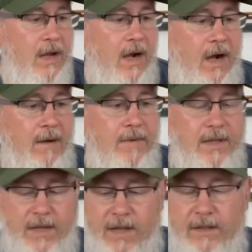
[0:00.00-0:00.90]

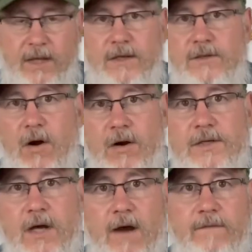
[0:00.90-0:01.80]
and then the
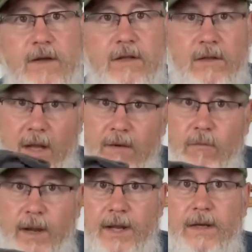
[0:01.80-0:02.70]
darn tough
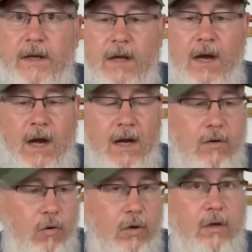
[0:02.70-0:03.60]
lightweight
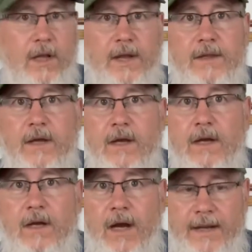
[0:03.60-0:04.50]
quarter length
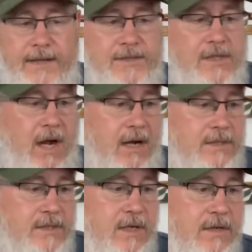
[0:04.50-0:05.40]
hiking
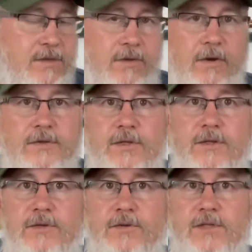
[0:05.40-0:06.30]
socks. So those are
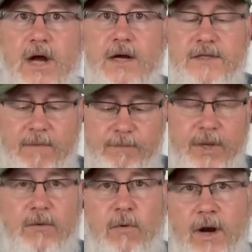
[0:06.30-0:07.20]
the two socks I've
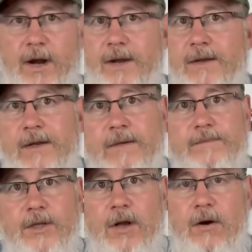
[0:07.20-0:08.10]
been wearing,
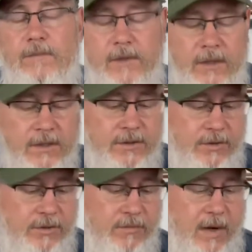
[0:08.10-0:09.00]
you know,
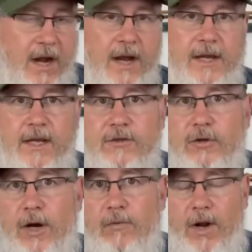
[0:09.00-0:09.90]
to do my hiking,
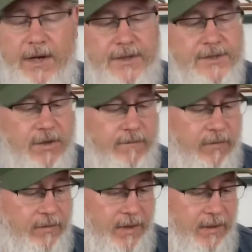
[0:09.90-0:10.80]
trail running, and so
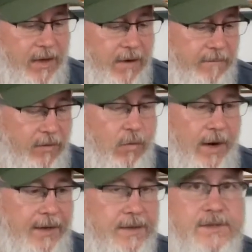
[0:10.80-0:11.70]
forth in for
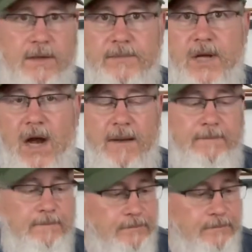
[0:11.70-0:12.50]
quite some time.